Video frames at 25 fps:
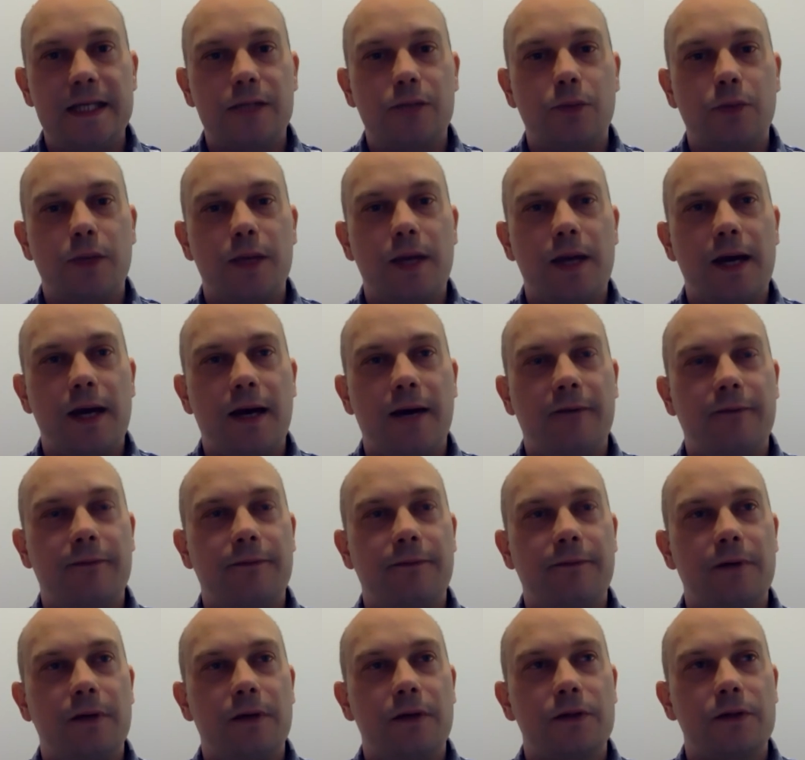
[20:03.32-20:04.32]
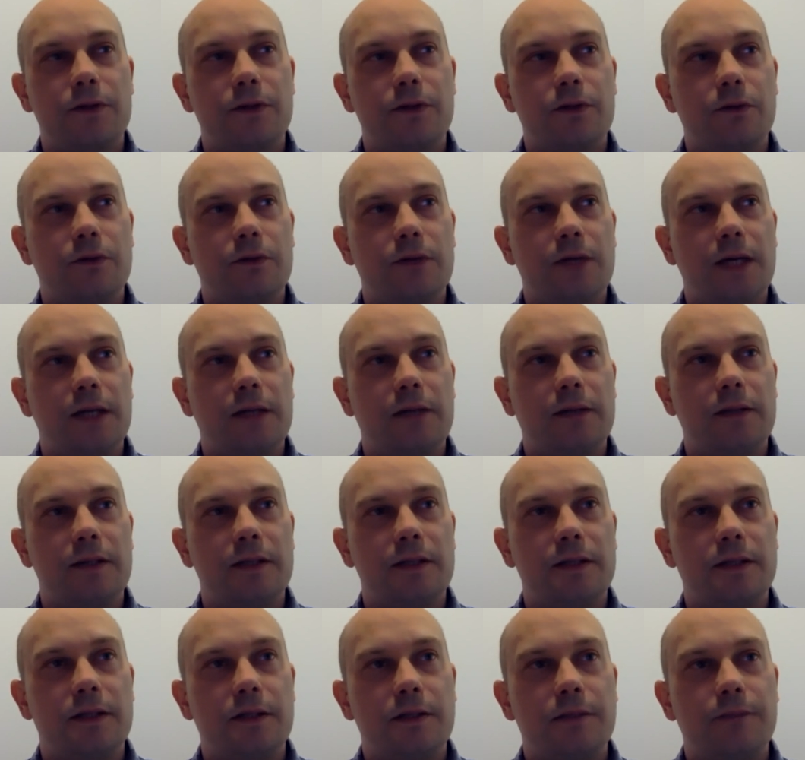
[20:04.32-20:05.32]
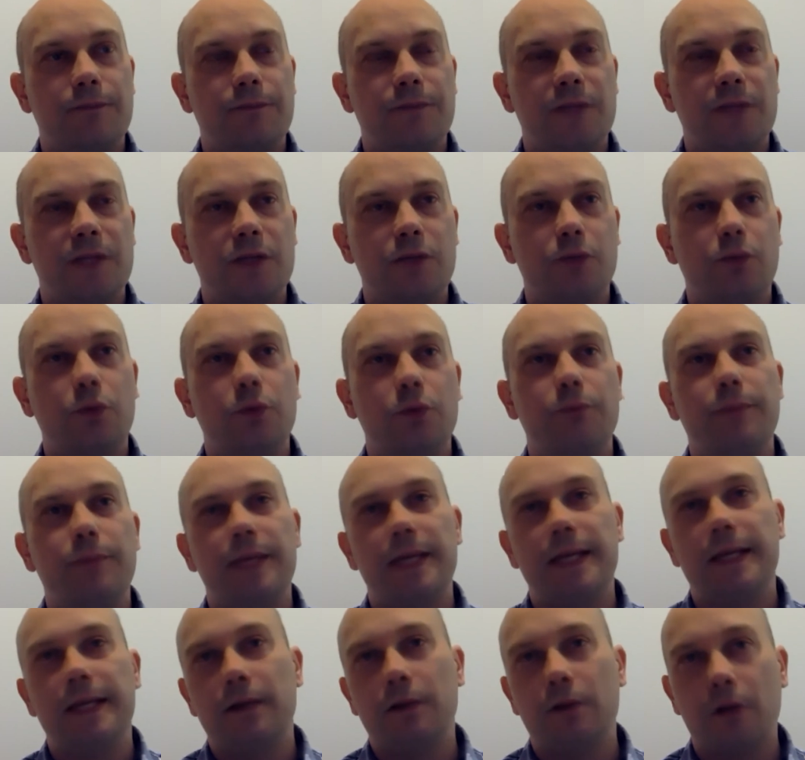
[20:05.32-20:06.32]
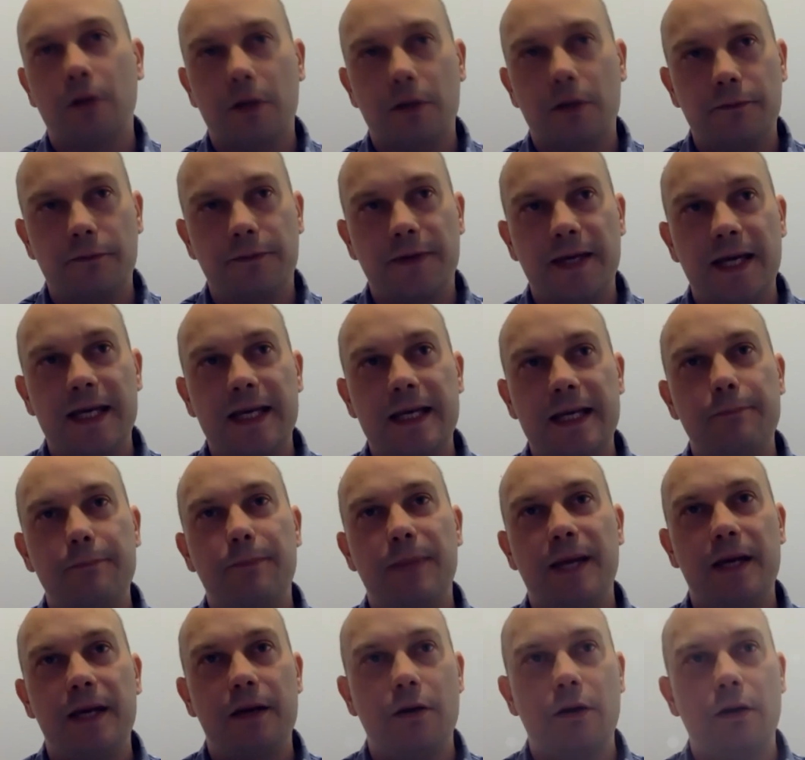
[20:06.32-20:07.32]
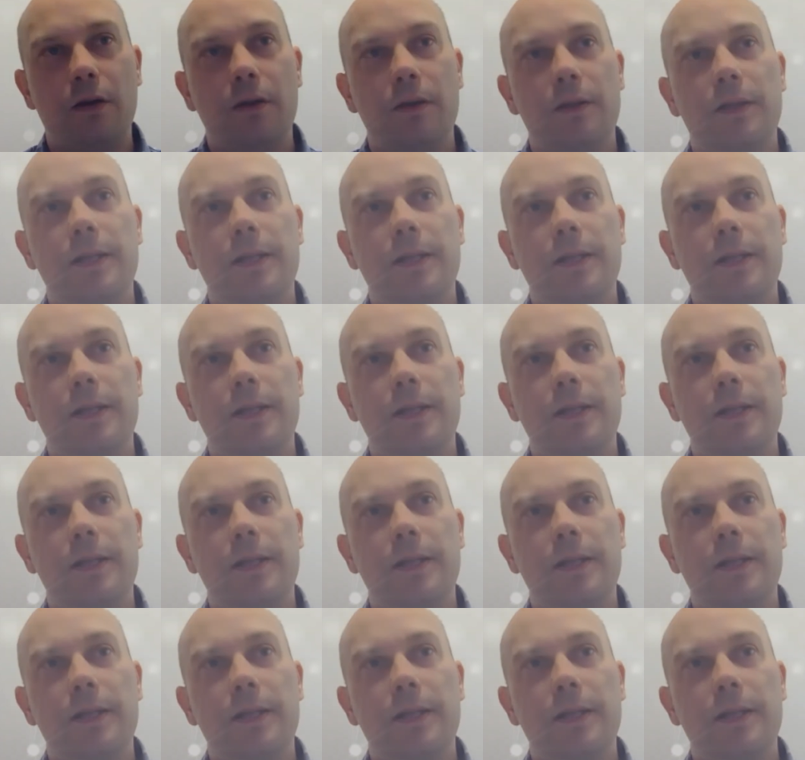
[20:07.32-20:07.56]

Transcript: we have, so that this would be kind of getting better.